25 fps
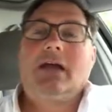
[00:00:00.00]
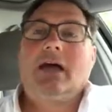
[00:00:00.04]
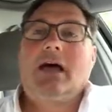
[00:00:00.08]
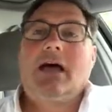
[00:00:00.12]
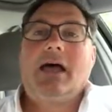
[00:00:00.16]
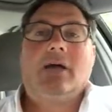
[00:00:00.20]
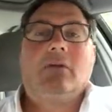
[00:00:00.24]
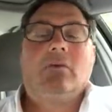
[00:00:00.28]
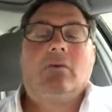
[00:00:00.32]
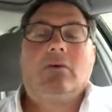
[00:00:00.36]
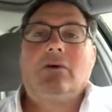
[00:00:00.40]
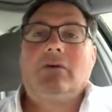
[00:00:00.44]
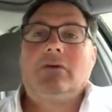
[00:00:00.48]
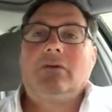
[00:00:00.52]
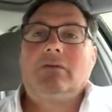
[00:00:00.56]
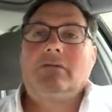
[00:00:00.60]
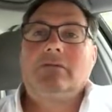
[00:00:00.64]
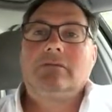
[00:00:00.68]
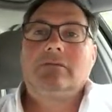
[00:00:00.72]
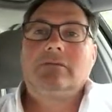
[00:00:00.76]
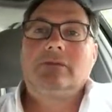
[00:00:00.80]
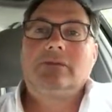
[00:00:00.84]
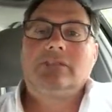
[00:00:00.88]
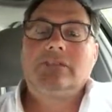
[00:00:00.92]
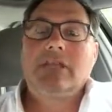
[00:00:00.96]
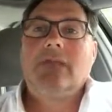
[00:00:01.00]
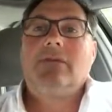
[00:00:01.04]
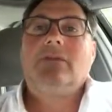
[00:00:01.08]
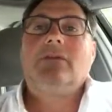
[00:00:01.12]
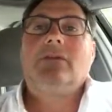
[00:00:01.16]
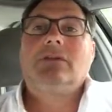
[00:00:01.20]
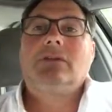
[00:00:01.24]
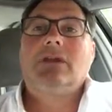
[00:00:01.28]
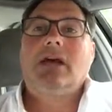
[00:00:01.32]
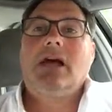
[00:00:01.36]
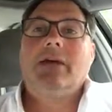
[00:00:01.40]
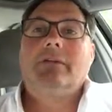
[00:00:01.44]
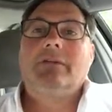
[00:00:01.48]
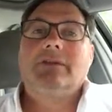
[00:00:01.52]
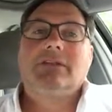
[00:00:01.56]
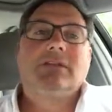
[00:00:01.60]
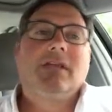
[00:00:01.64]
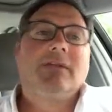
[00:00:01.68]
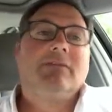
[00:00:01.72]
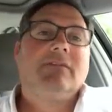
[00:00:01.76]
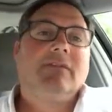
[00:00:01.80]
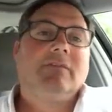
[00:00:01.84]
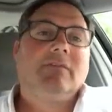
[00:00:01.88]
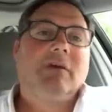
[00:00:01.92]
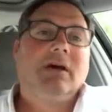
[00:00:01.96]
I will save you time and
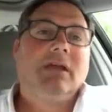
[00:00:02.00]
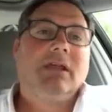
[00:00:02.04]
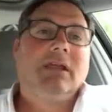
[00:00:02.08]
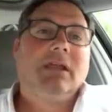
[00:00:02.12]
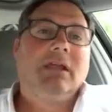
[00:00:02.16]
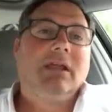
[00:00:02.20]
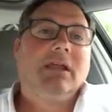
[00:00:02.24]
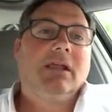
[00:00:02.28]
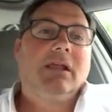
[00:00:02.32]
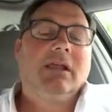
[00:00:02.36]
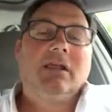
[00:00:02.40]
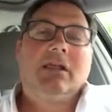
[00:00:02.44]
save you money.